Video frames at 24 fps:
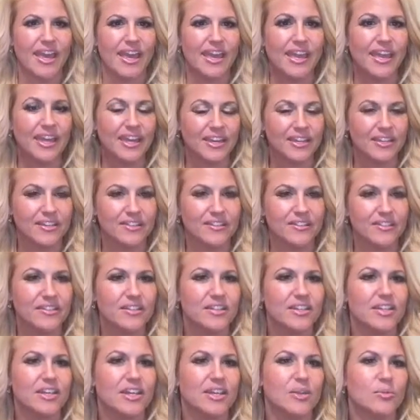And
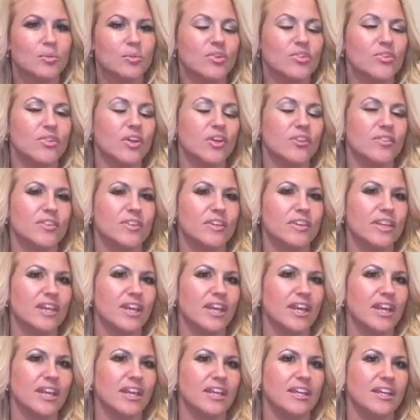it resulted
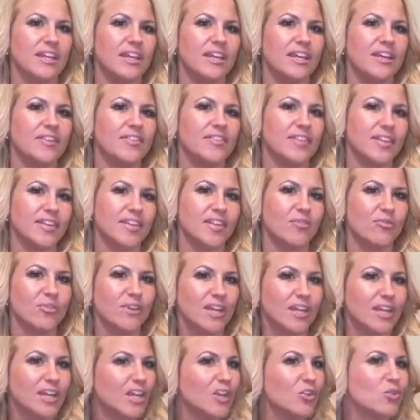in
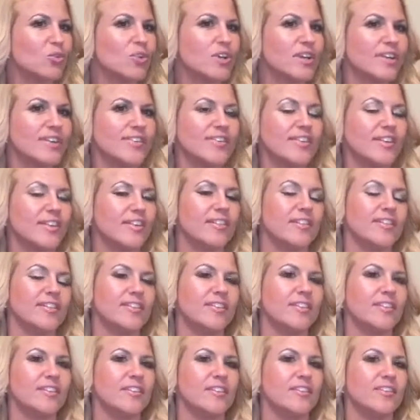significant increase in the
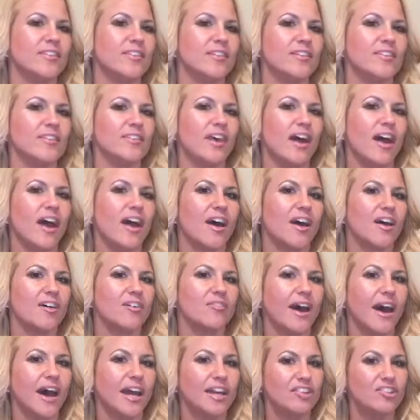synthesis of
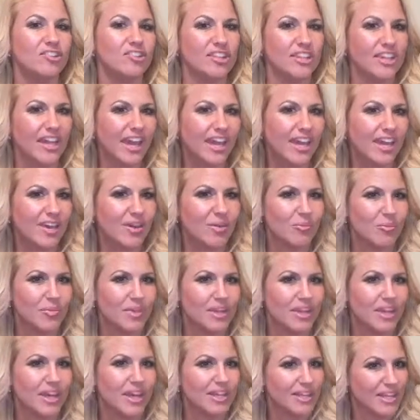IgM,
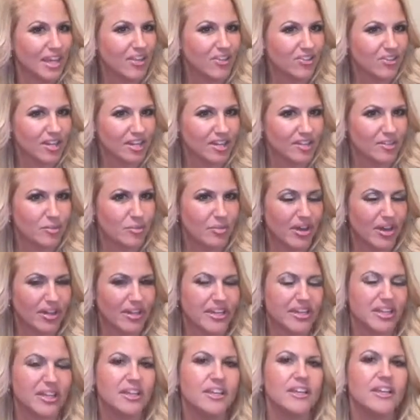another
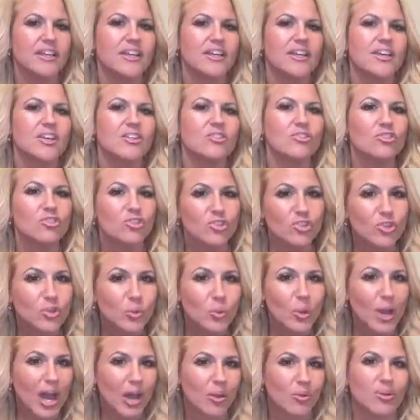antibody, 2
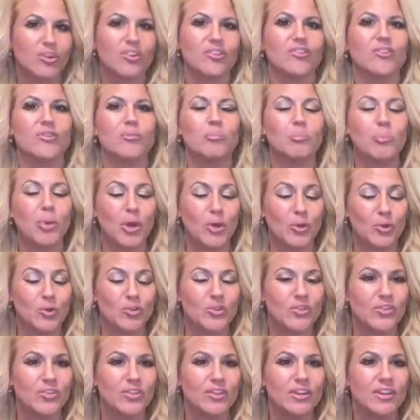hours
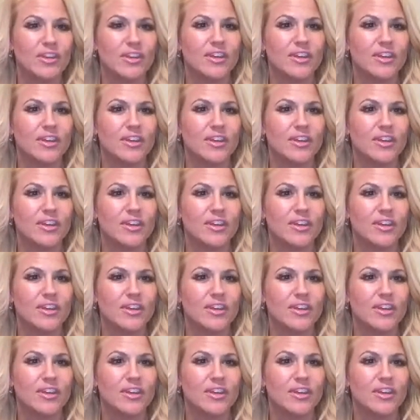post